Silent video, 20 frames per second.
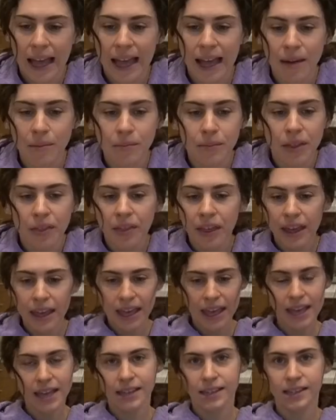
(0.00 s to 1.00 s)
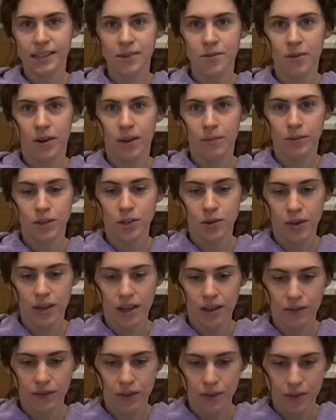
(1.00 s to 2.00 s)
Ham, they can't see what I'm
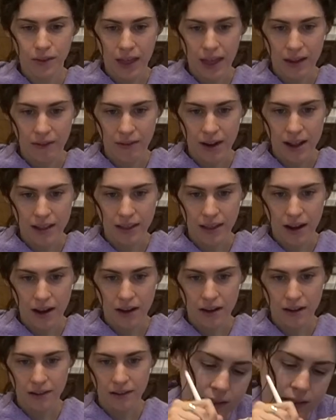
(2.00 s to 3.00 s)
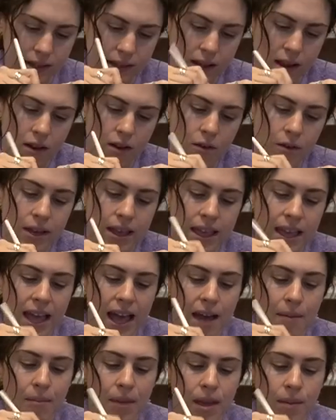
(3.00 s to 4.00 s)
doing if you lay right there. So
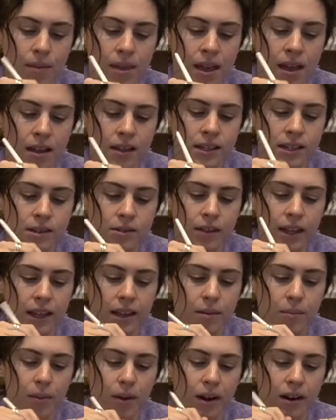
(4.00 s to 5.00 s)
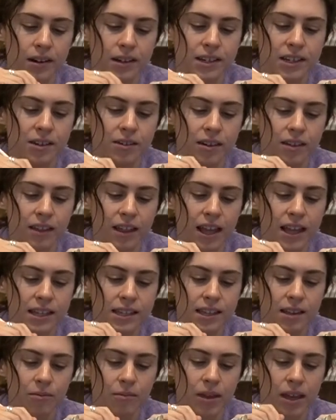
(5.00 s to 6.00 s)
yeah, maybe I'll do like a part two to
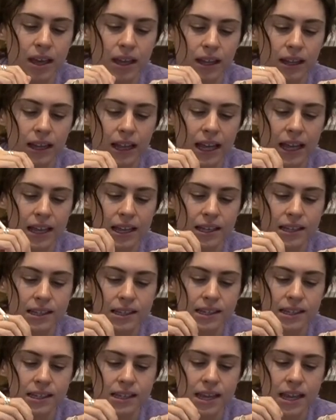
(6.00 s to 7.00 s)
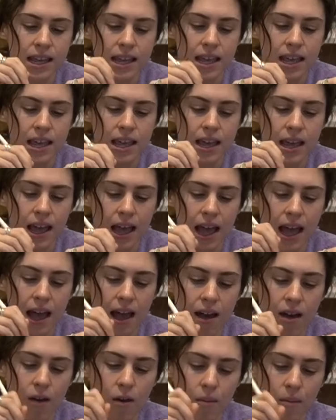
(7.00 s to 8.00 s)
this and we could like see
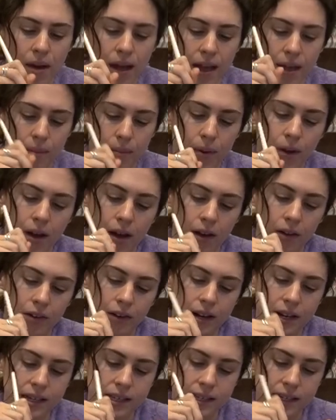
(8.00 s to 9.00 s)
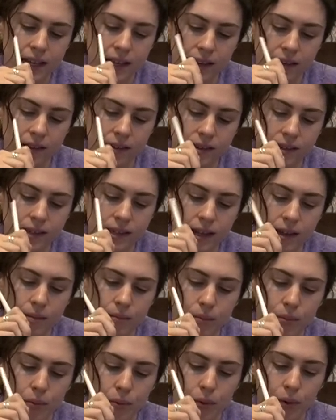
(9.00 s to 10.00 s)
how my pottery skills
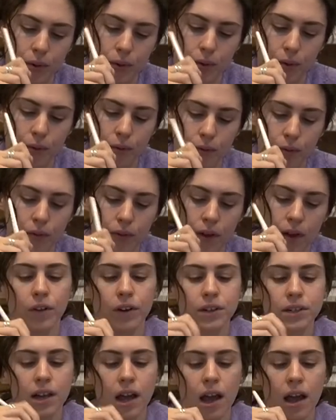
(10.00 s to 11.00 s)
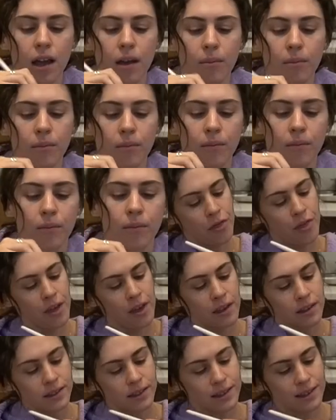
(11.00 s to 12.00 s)
improve over time. All
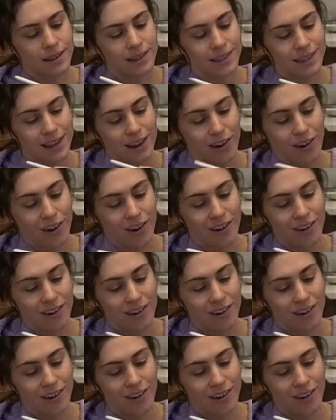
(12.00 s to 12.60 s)
things considered,